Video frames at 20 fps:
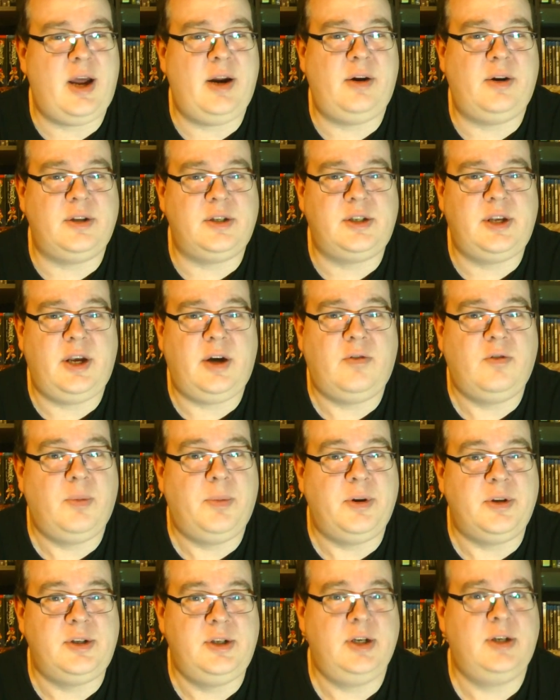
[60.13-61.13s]
had it on sale for
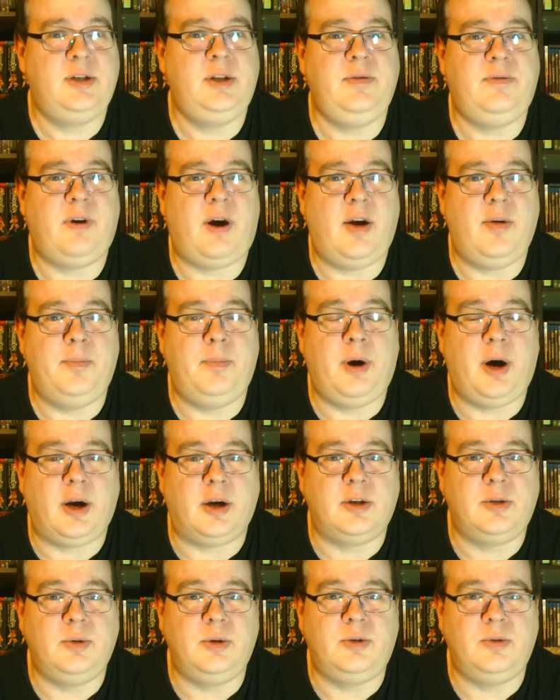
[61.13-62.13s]
about 65
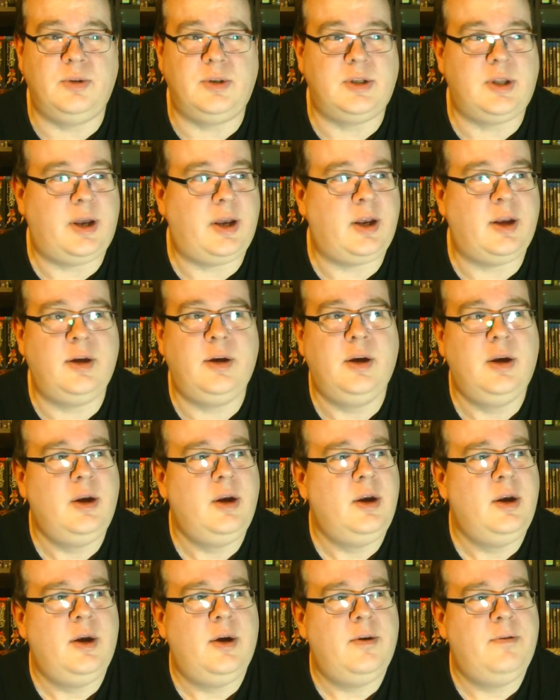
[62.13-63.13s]
bucks, which was like
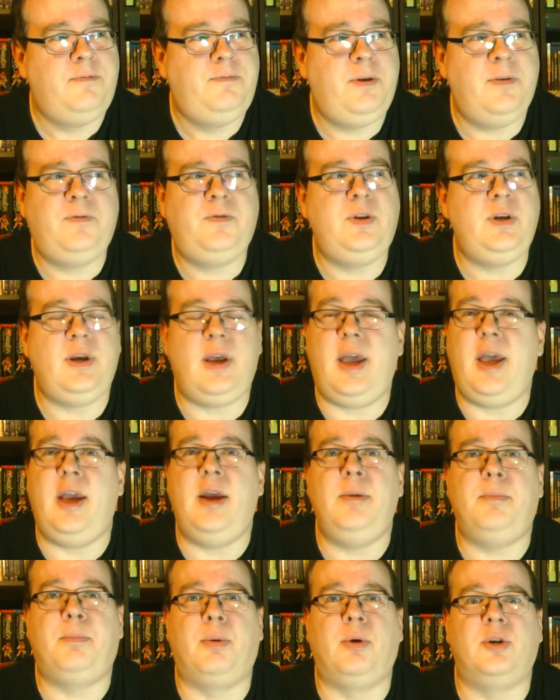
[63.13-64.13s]

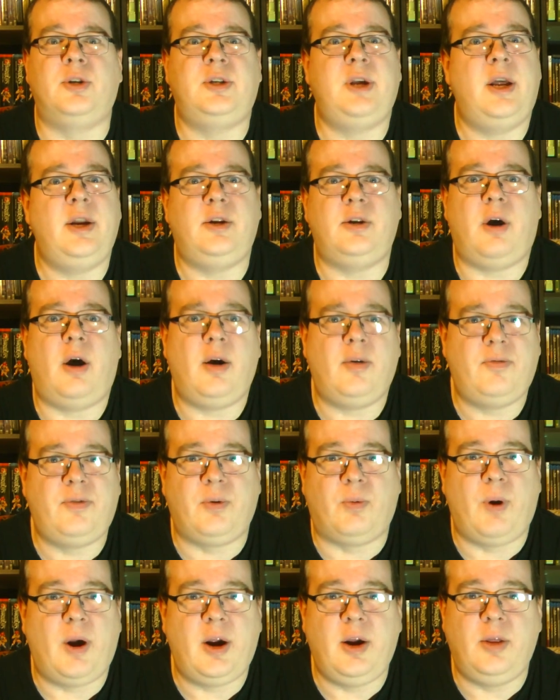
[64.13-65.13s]
58% off
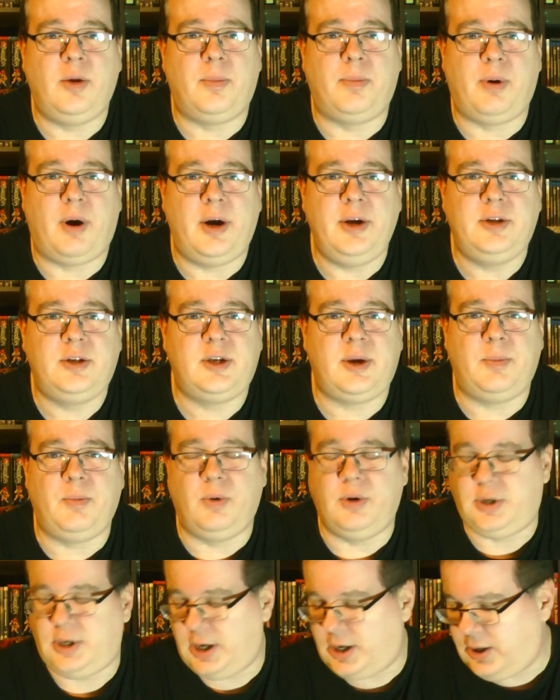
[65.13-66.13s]
the regular price, something
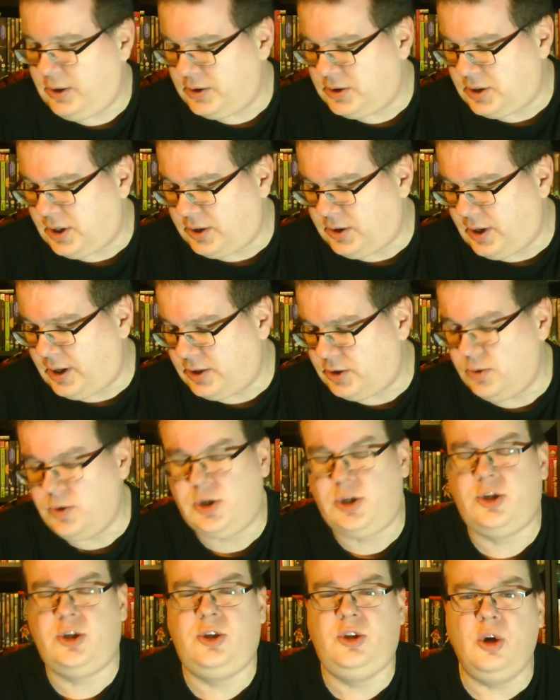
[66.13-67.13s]
ridiculous like that. So it
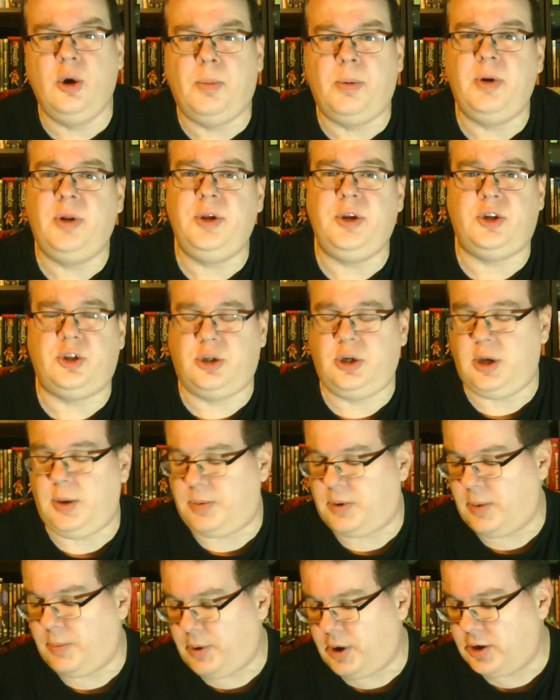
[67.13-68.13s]
was stupidly
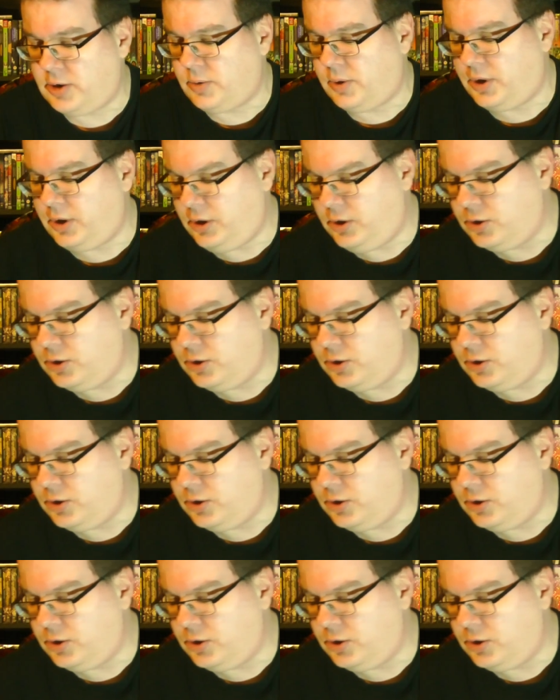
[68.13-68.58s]
cheap compared to what it